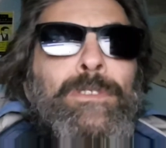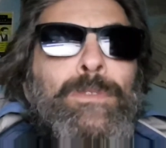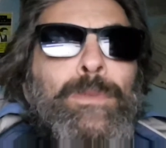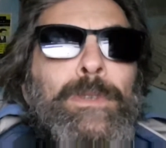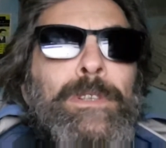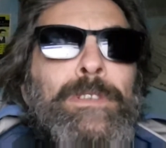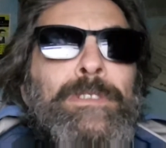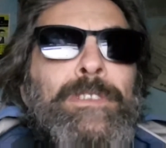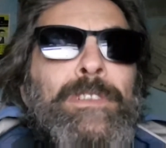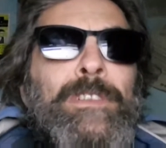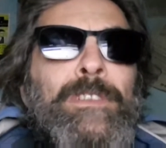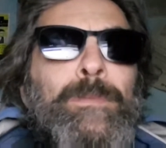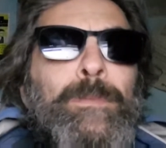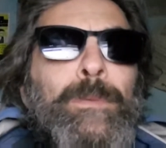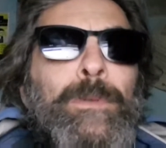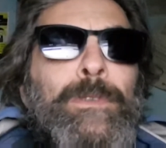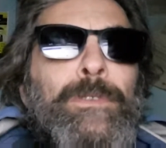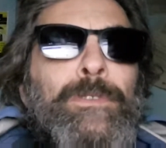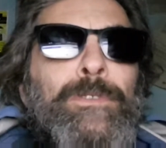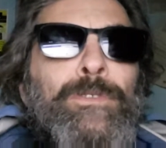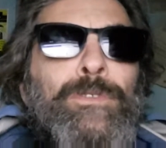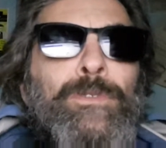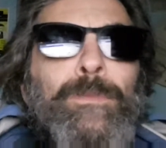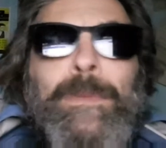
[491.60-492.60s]

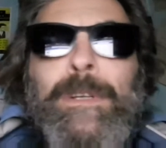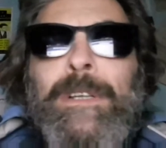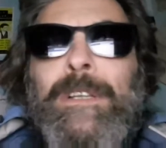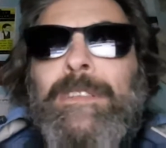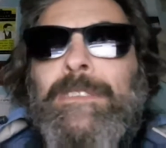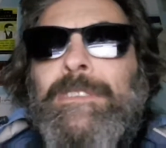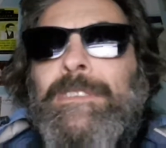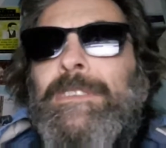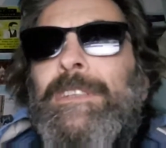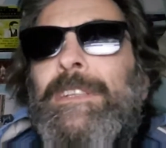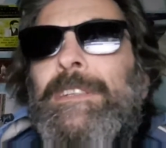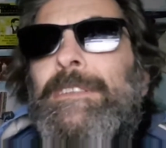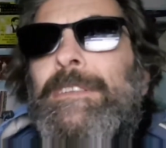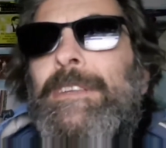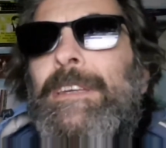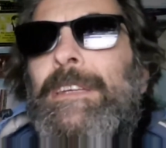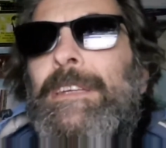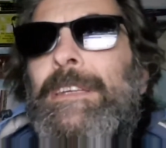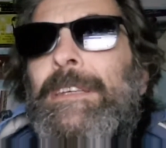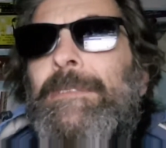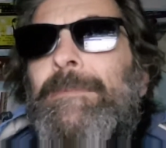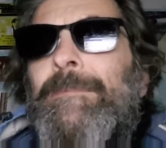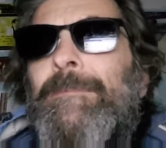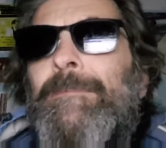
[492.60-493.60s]
26.2 miles in a
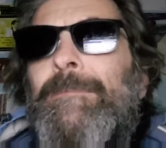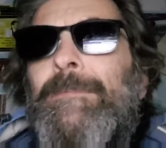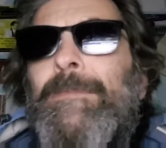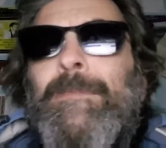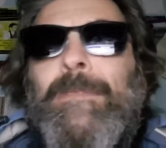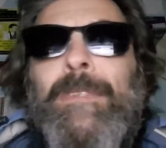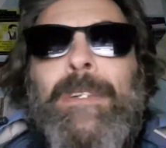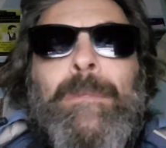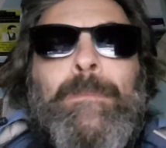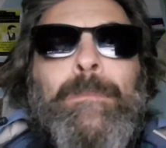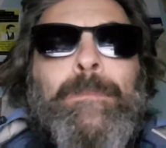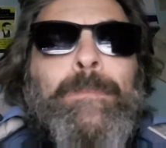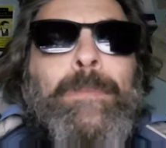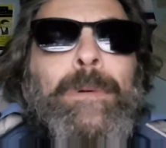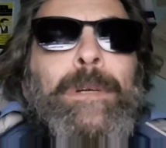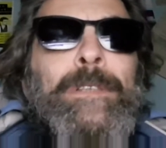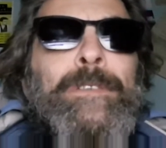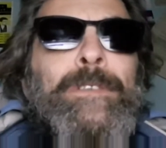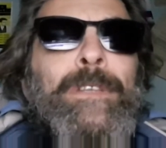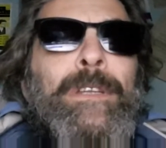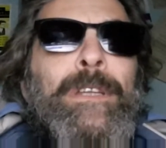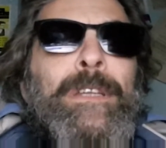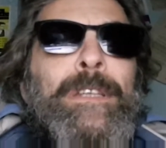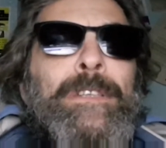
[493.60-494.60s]
day. But I
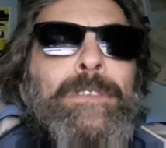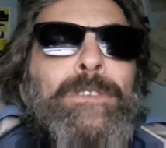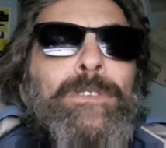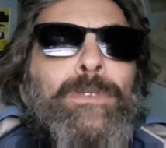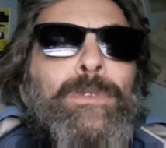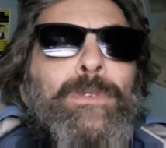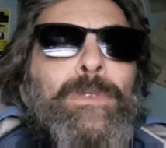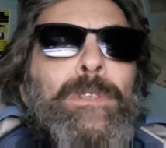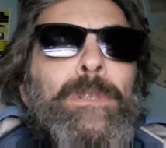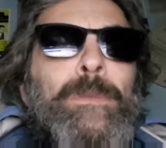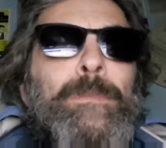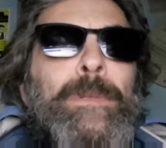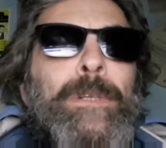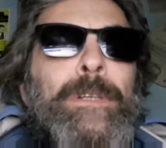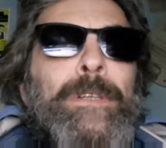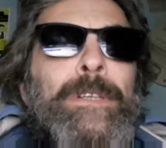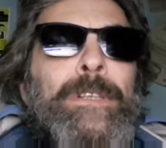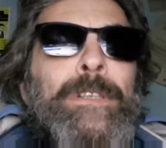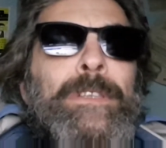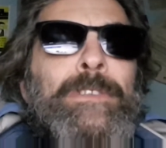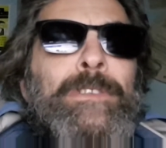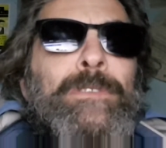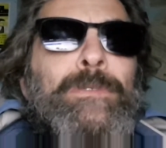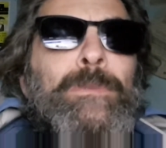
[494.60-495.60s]
don't like talking about
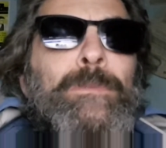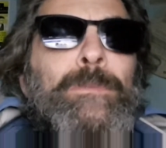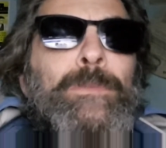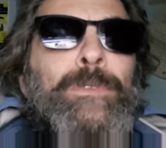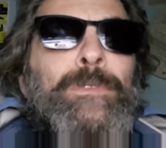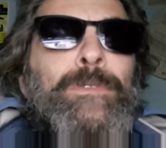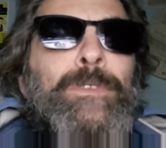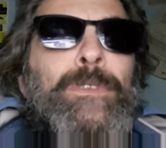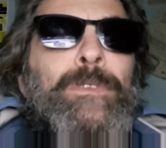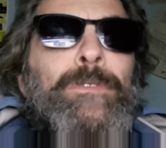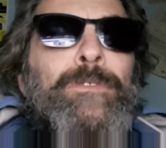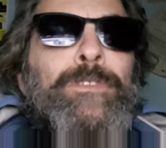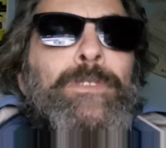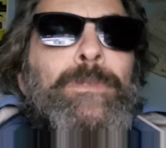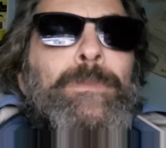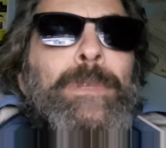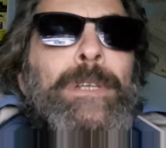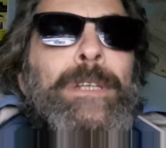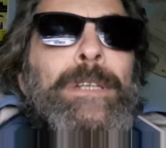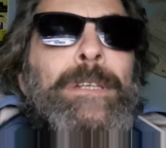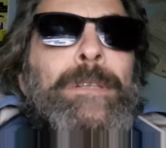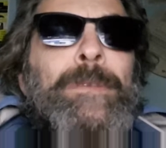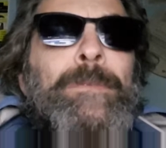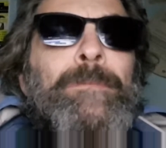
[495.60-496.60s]
it, so we move on from
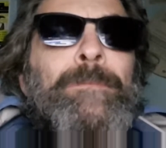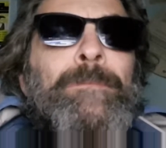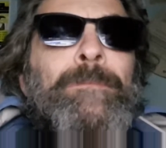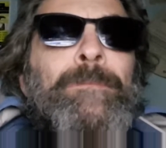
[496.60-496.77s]
that.